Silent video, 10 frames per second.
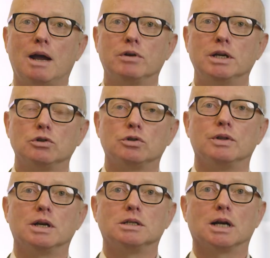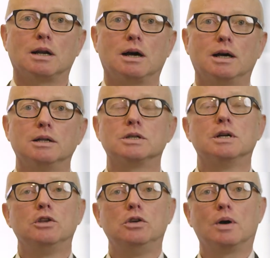every industry that declines,
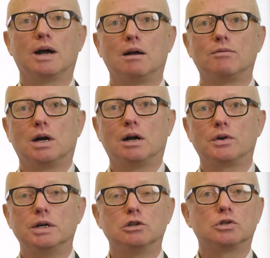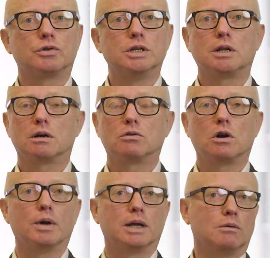you have other industries that are
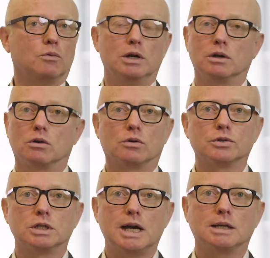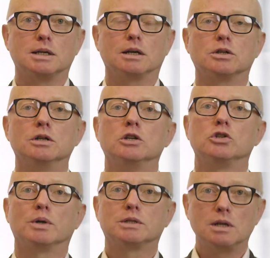growing. We look across the tech sector.
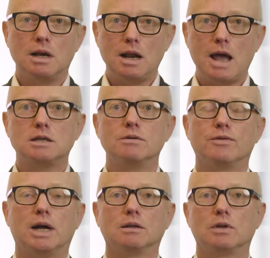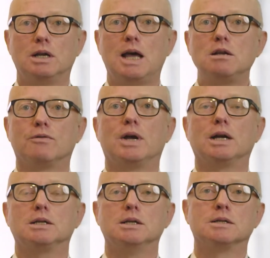So what's the net effect? The net
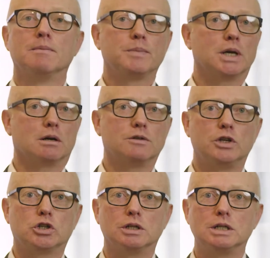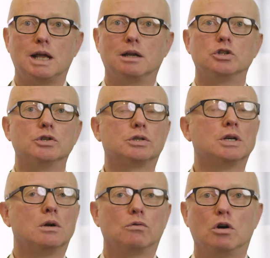effect is that artificial intelligence,
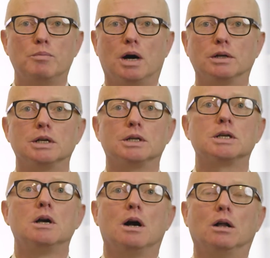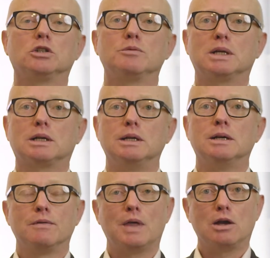robotics, ultimately
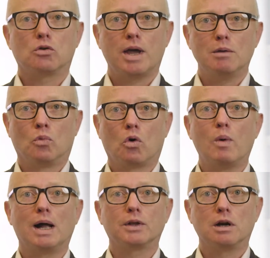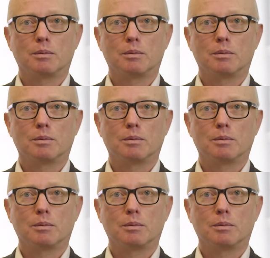they create more wealth and